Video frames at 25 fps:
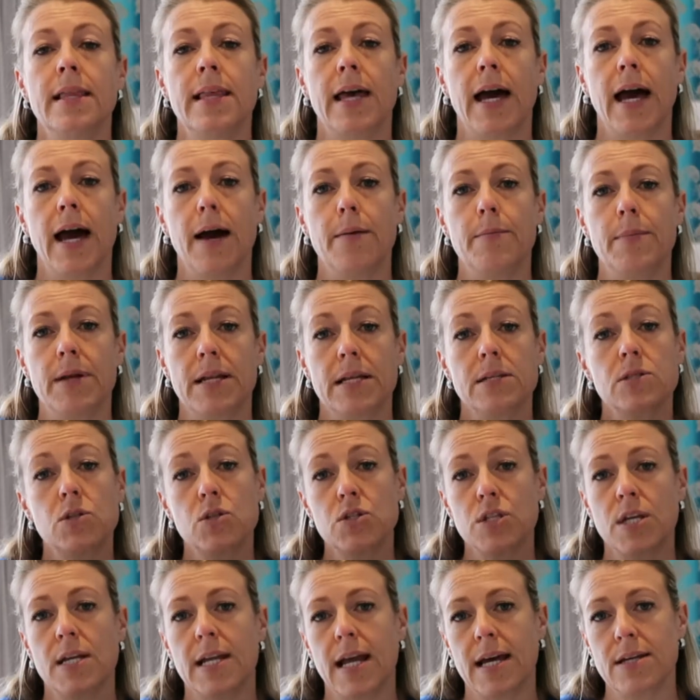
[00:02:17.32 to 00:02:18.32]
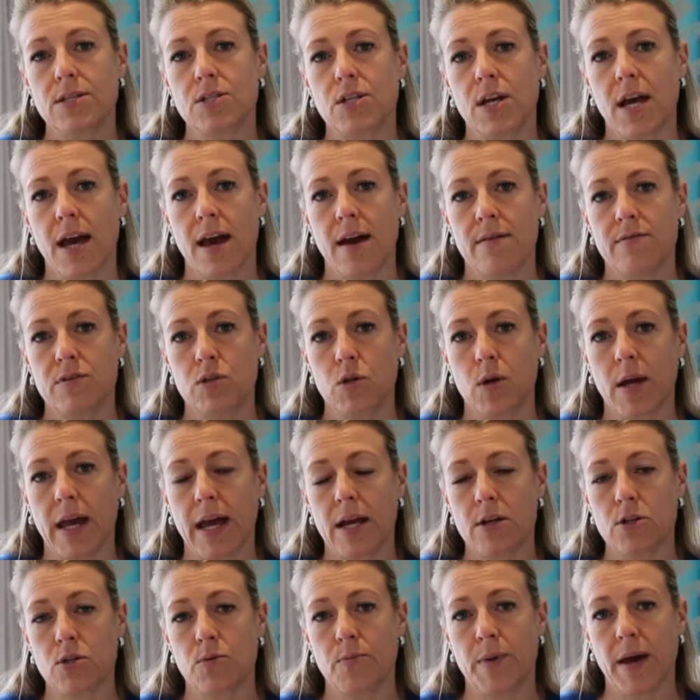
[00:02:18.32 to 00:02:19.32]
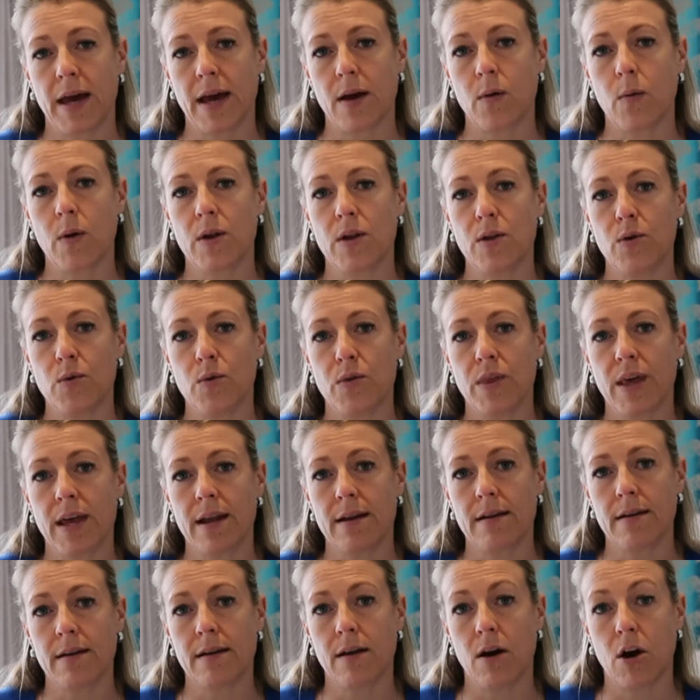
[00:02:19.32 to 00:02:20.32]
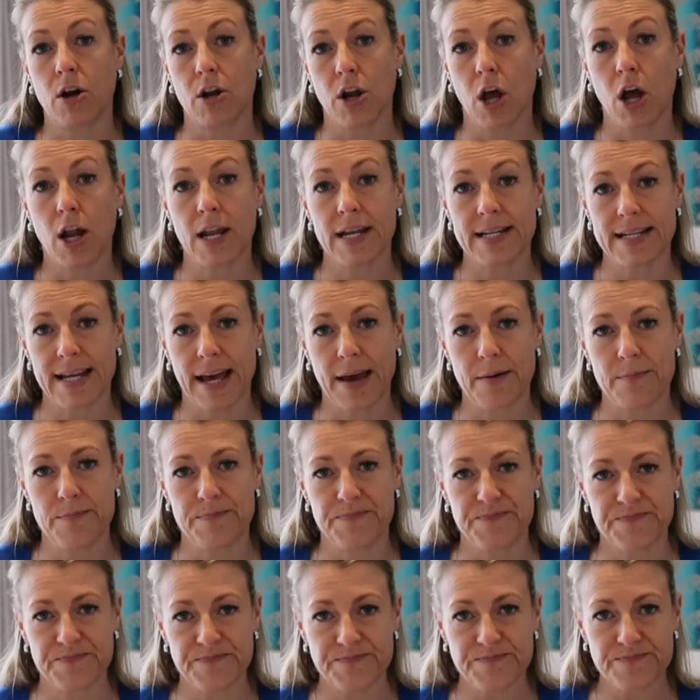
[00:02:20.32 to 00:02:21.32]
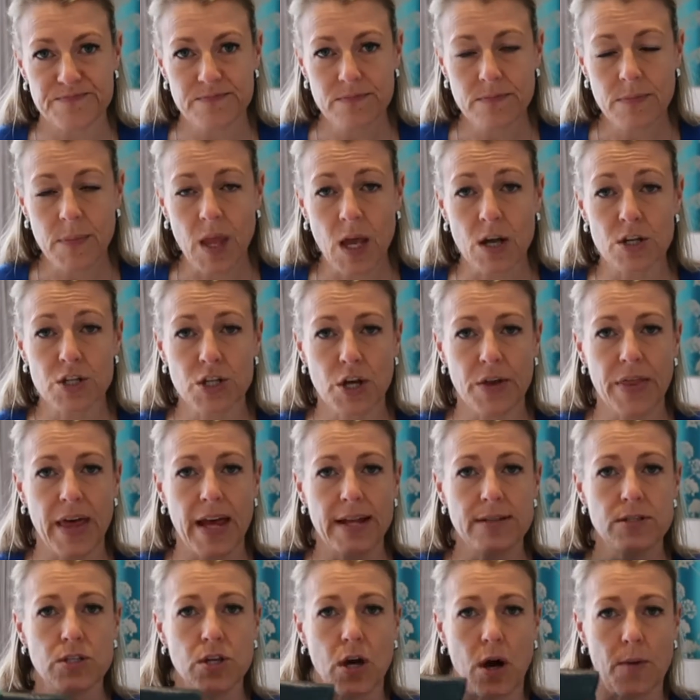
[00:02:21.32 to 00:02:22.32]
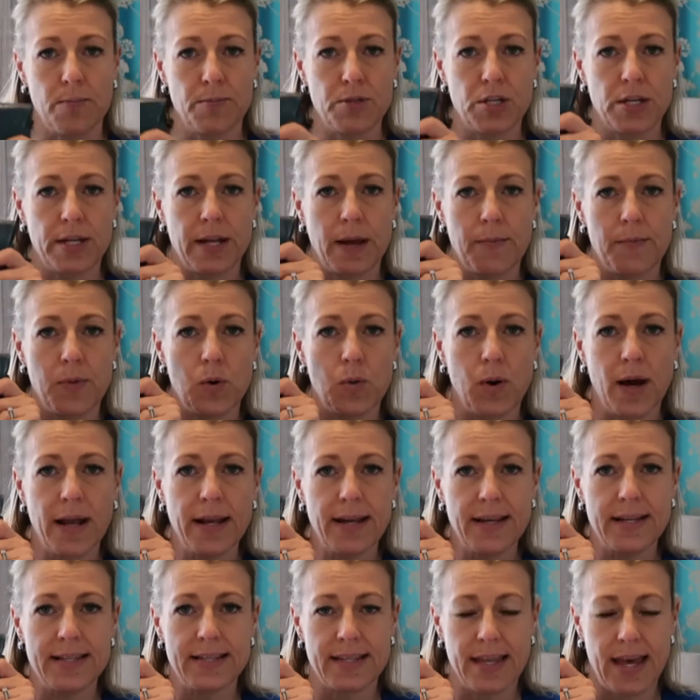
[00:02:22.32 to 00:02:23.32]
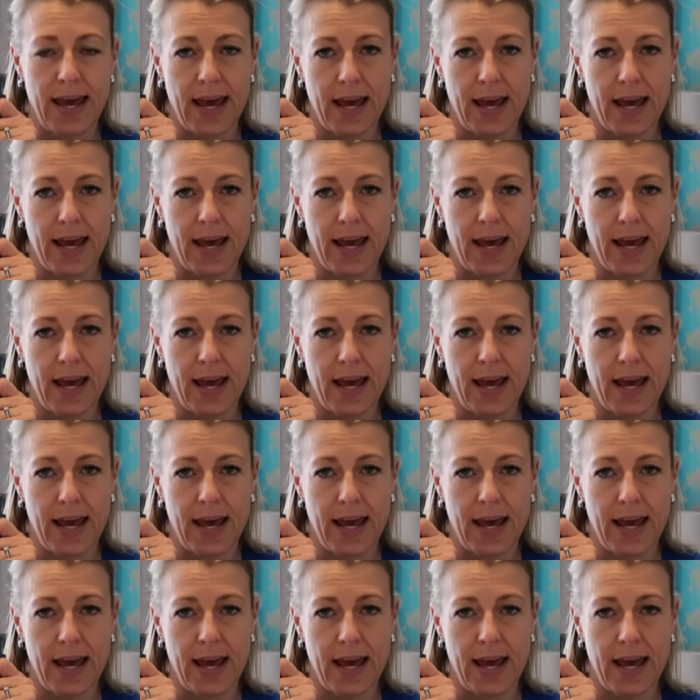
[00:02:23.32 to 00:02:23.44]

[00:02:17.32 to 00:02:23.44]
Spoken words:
And it's also nice to have as your casual bag when you're then on holiday. So that's option number 1, is the